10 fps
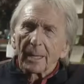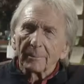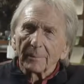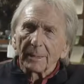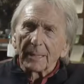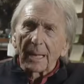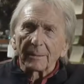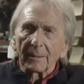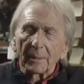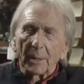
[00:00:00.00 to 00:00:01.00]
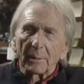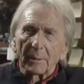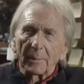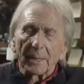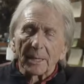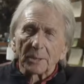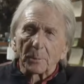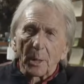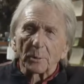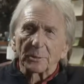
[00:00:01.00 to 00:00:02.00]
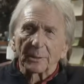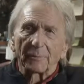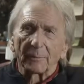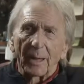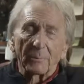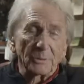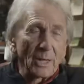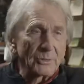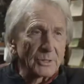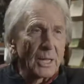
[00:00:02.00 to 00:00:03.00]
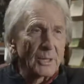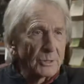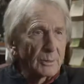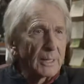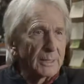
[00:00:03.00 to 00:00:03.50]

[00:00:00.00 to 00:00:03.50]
um, you know, I mean, I suppose if I was asked to guide you,